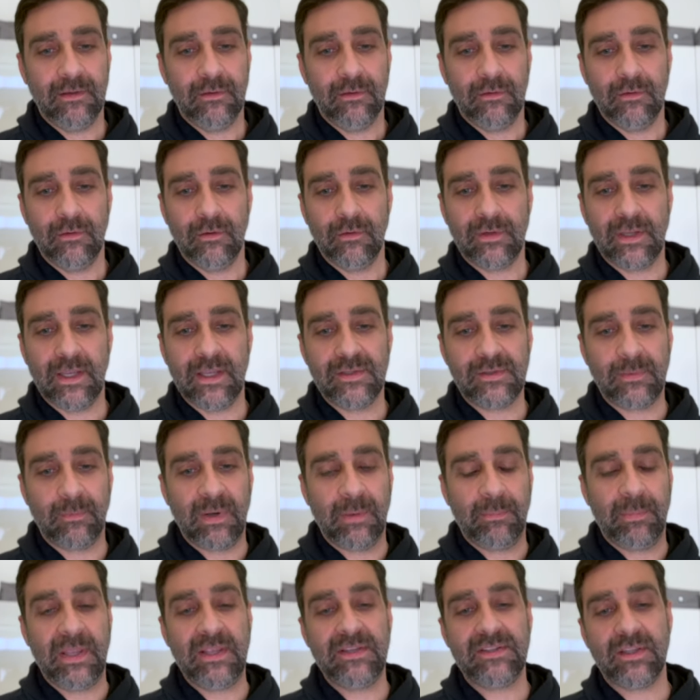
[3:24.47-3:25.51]
Okay, so I'm gonna
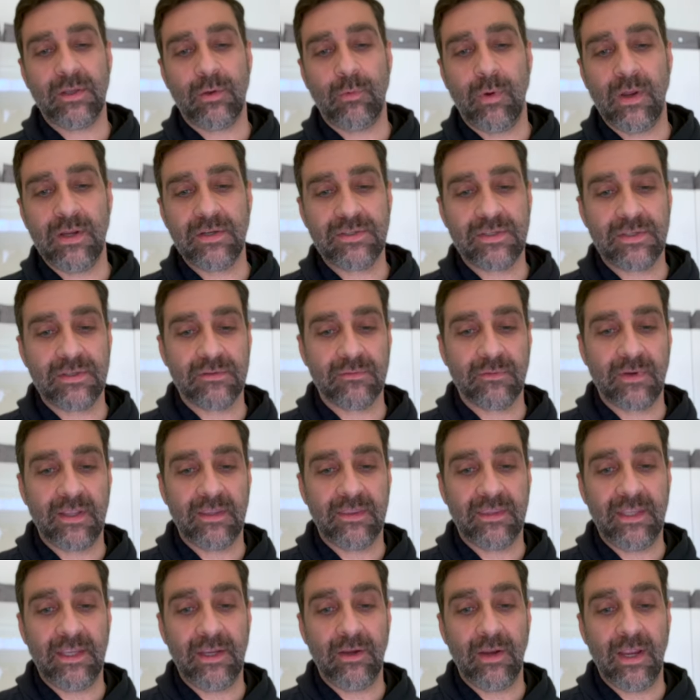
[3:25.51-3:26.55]
paste the questions right
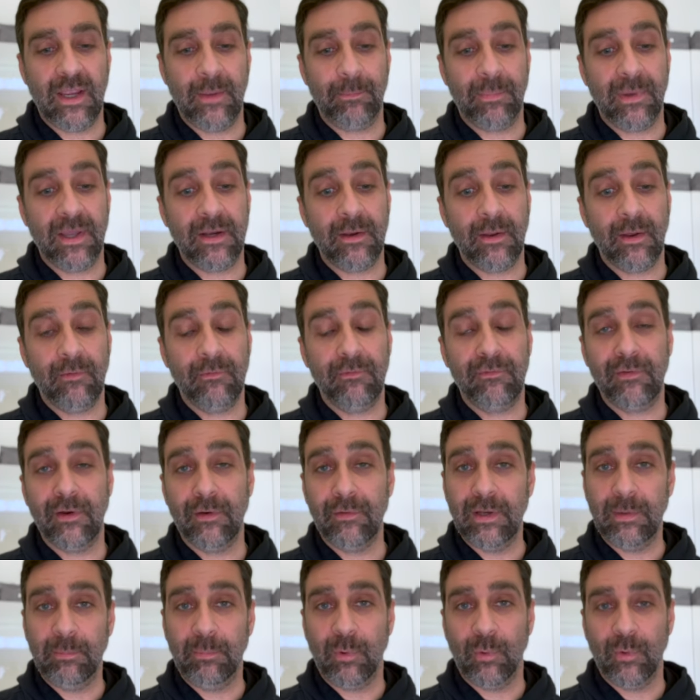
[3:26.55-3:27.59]
there, but
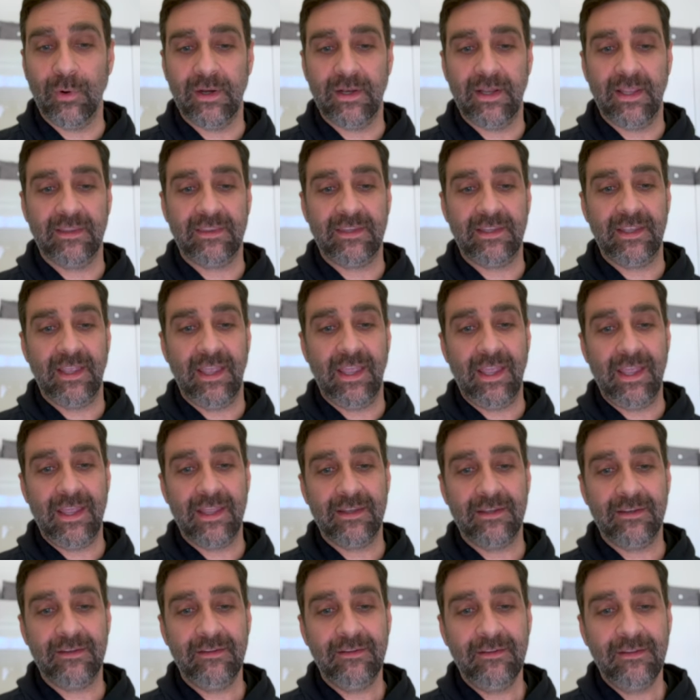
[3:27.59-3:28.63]
very important, at the
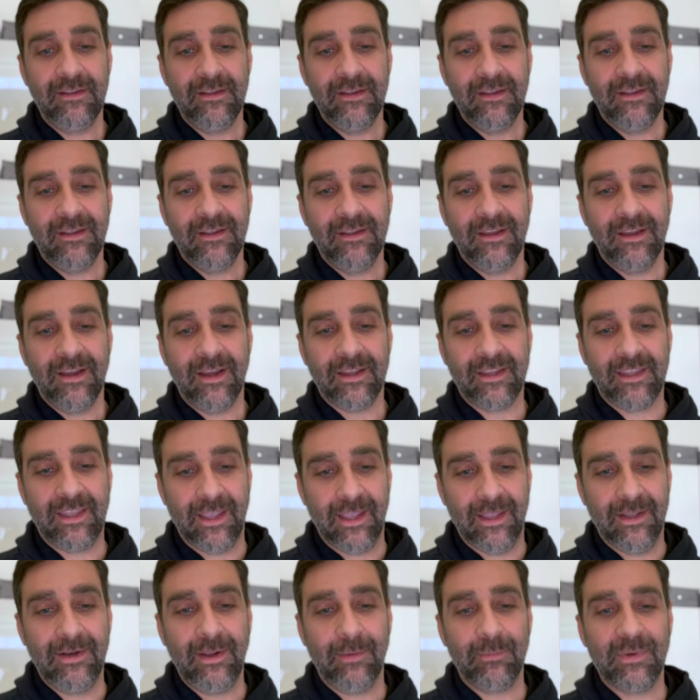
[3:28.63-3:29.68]
end,
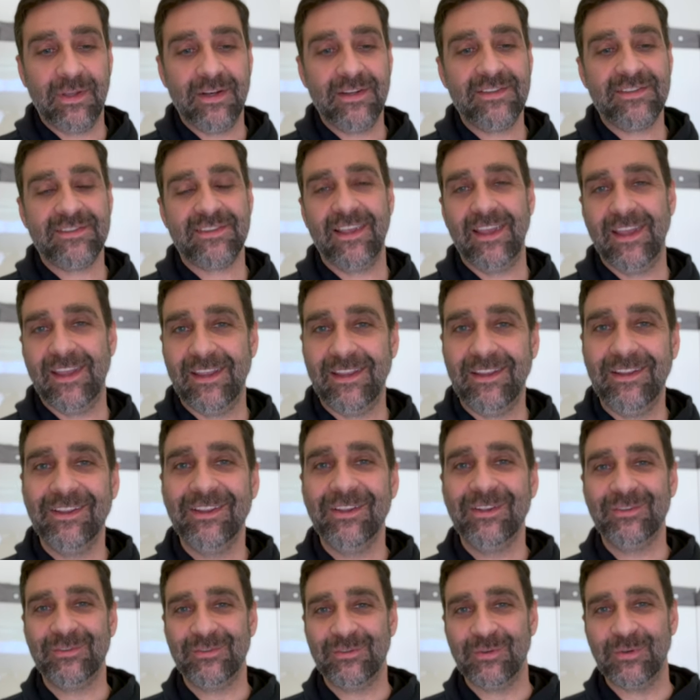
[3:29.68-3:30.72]
again, I'm gonna say,
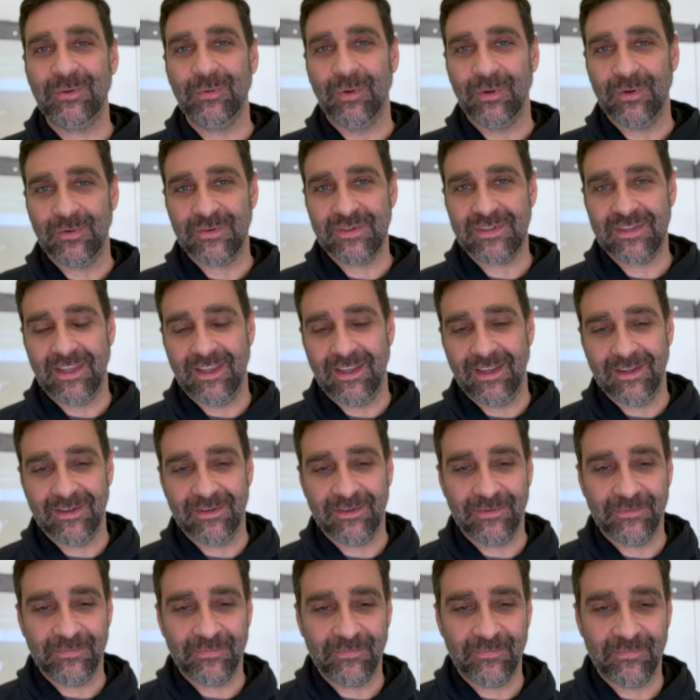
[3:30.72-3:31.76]
do you
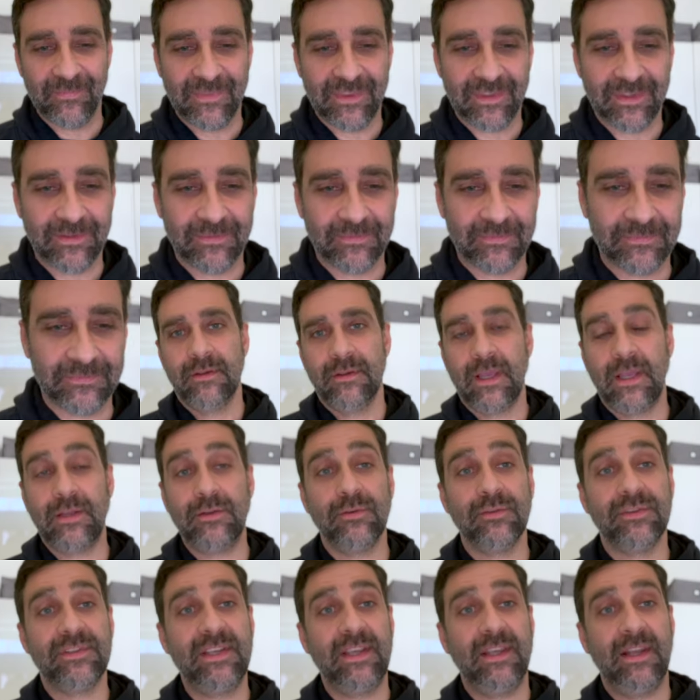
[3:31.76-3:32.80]
understand? And
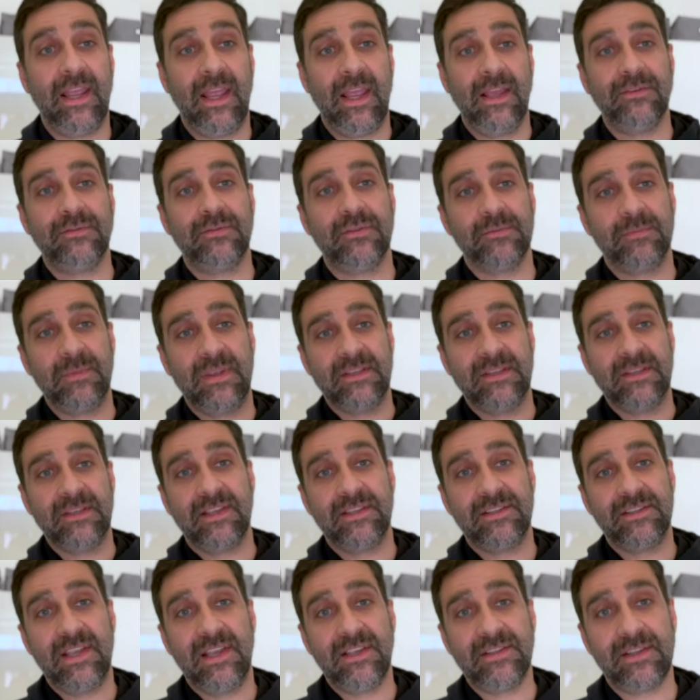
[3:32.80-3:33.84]
you'll see it answers me,
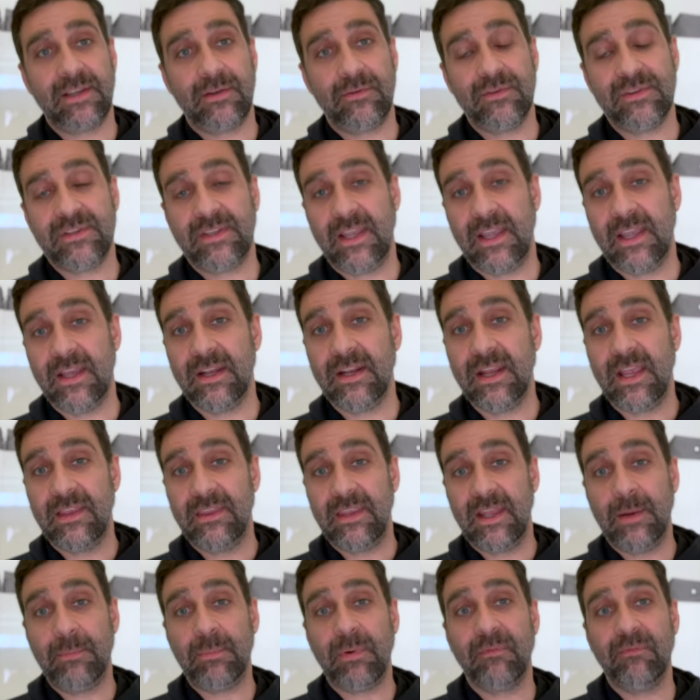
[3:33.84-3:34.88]
says, yes, I understand. And
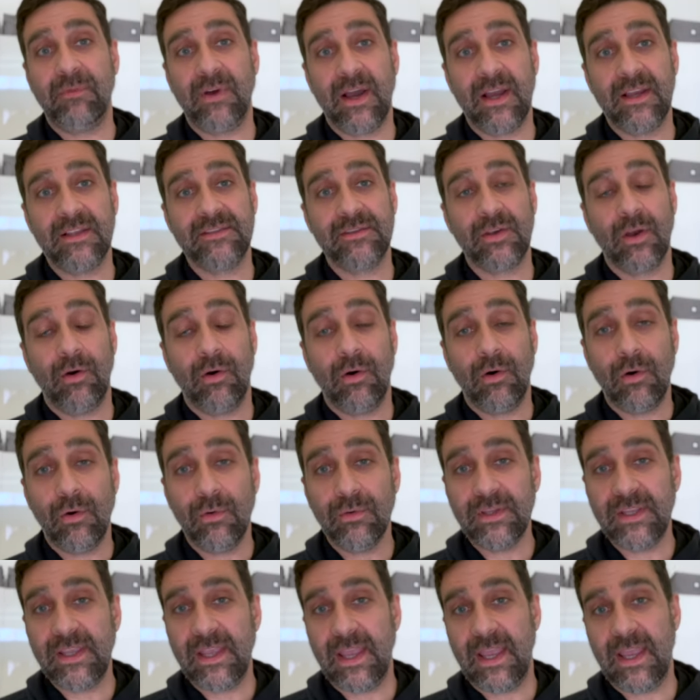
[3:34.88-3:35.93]
then it provides
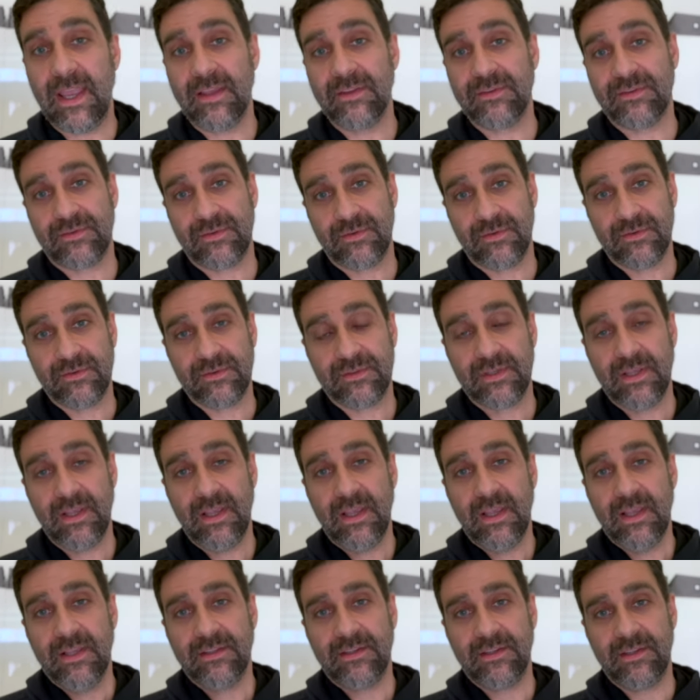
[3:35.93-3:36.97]
all the answers
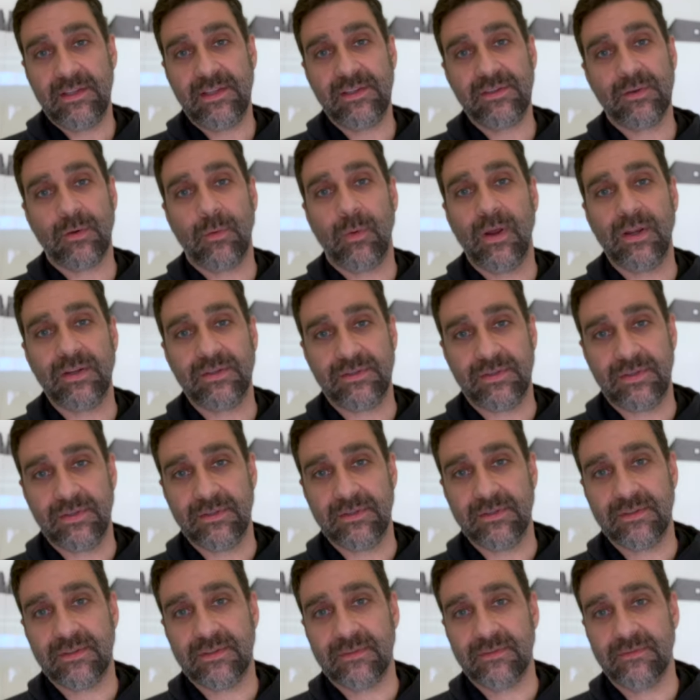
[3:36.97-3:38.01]
to these
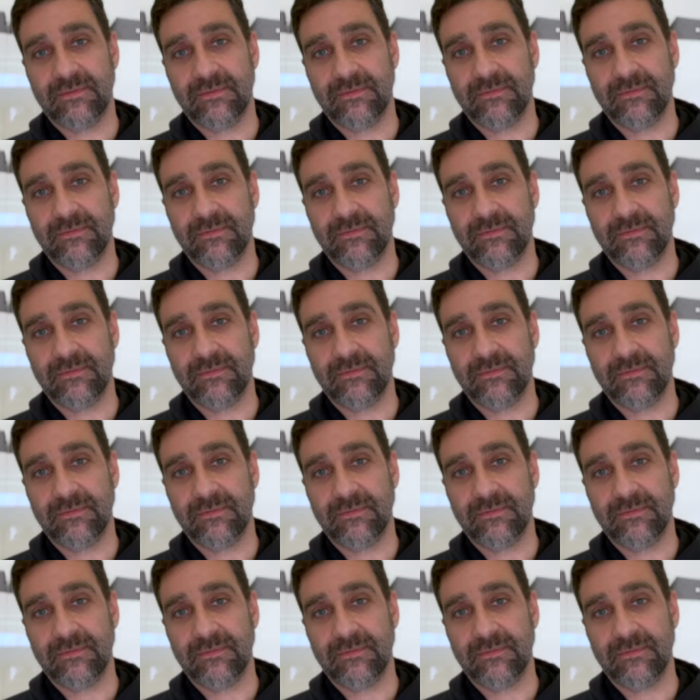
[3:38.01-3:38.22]
questions.